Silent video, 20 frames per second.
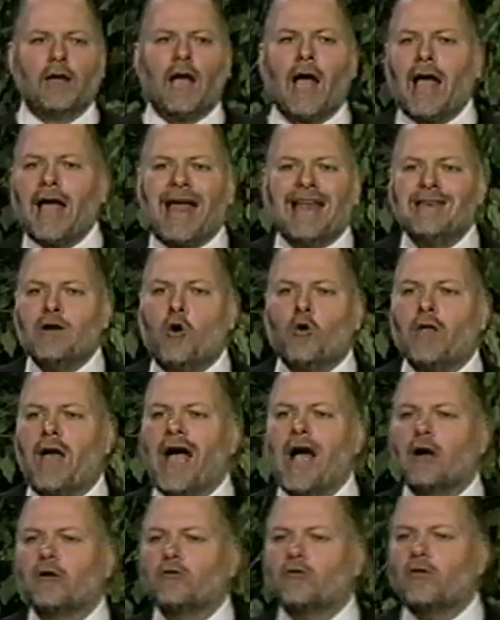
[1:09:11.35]
I know
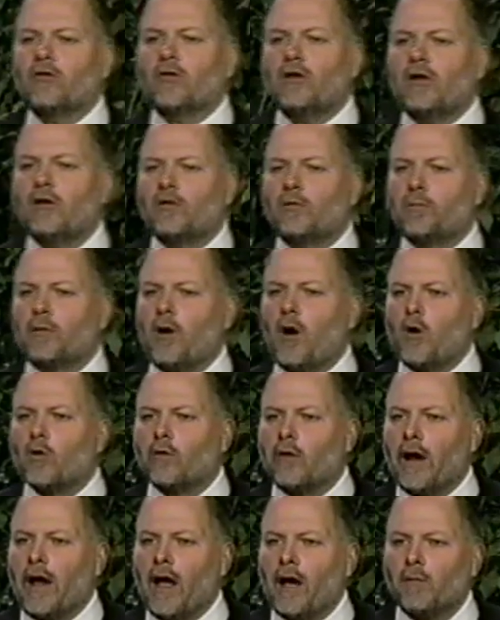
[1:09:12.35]
the heart disease
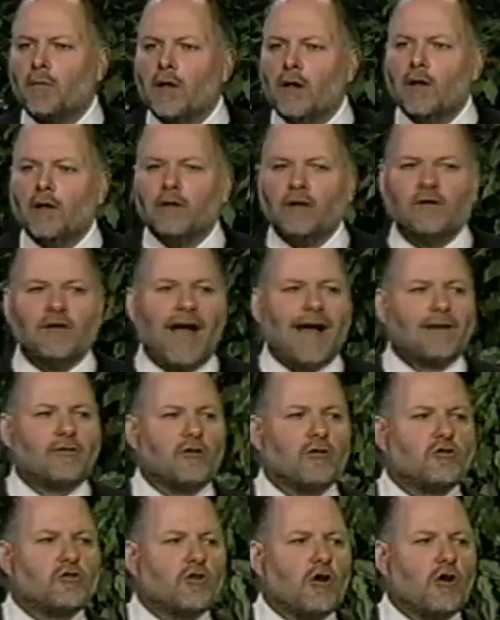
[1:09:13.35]
program, the Dr.